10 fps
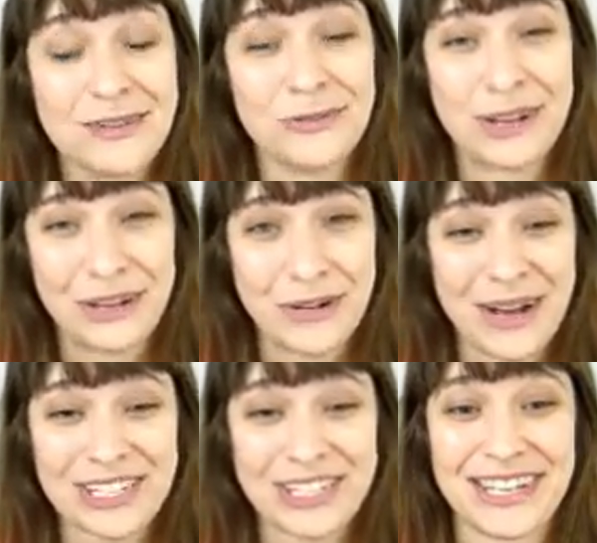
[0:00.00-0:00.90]
the real
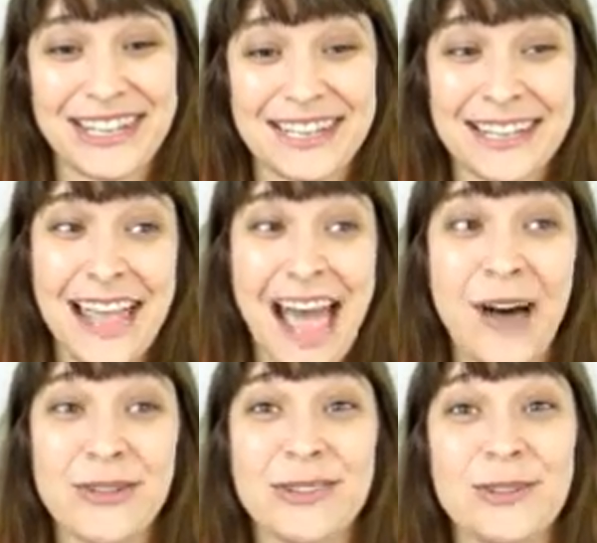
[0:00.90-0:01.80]
question is,
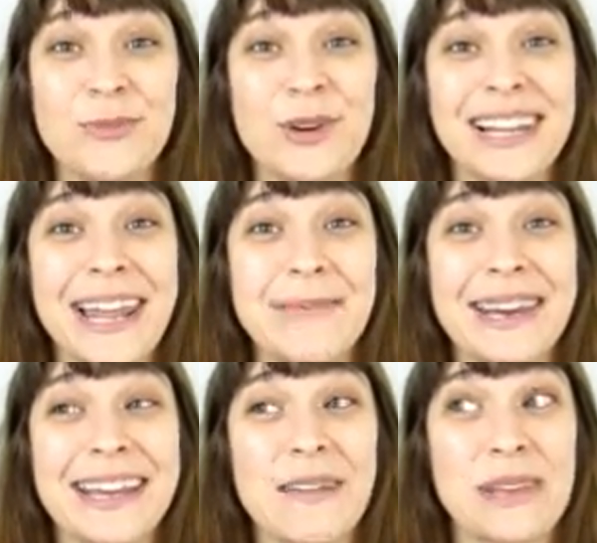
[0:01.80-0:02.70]
how soon will Club
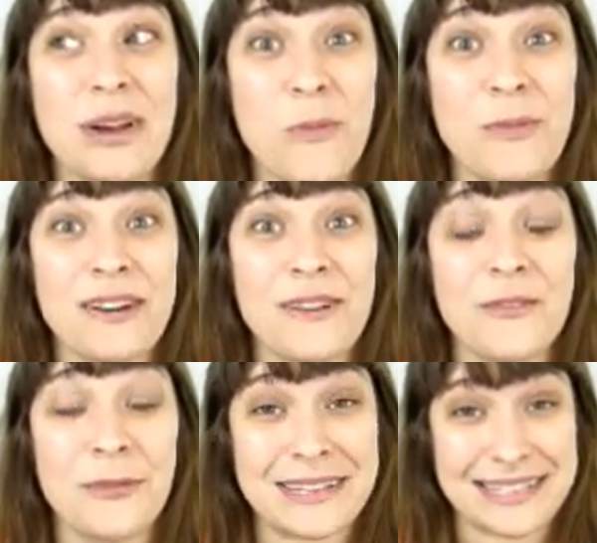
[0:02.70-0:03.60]
Nick be open
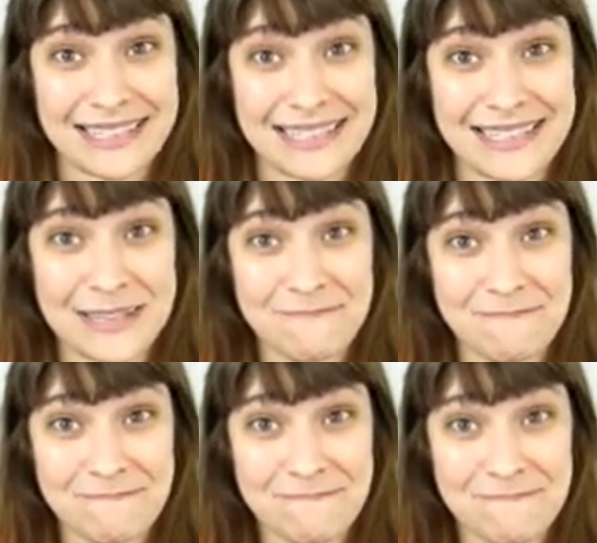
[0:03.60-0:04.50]
for business?
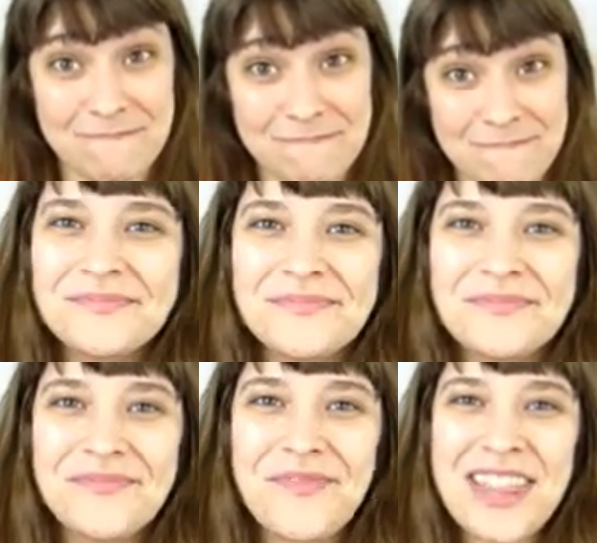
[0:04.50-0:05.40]

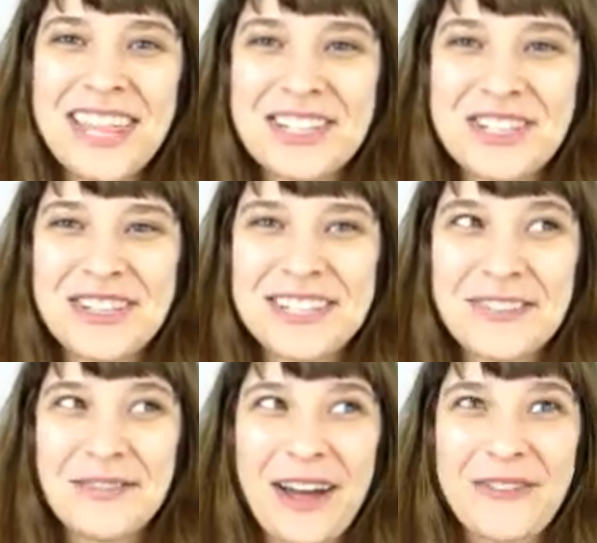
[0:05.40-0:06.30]
Phyllis
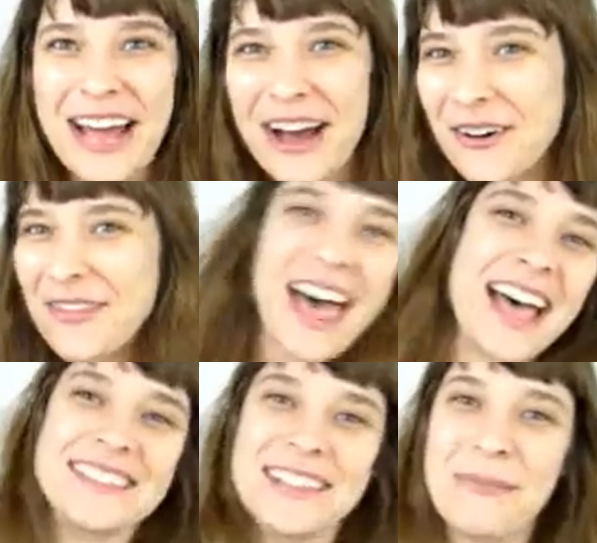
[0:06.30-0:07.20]
just found out
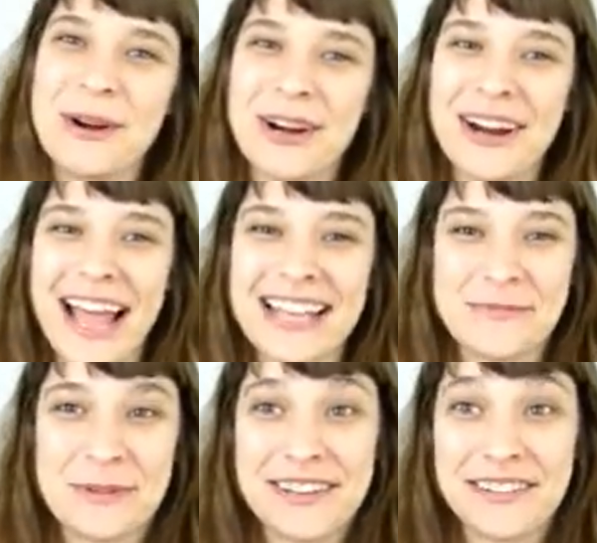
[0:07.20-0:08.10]
that Summer has
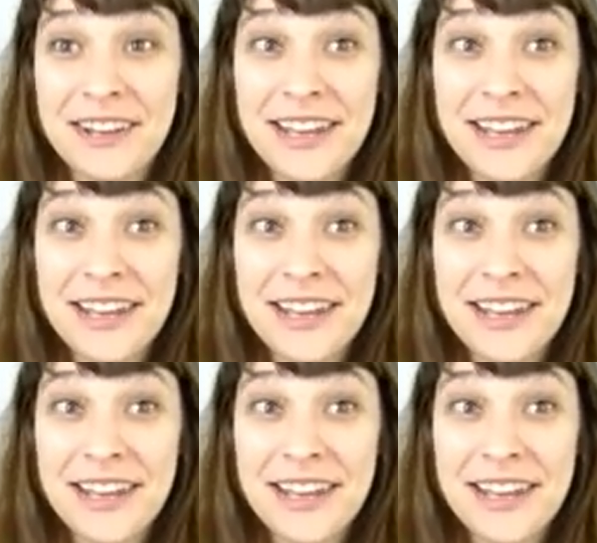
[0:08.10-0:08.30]
been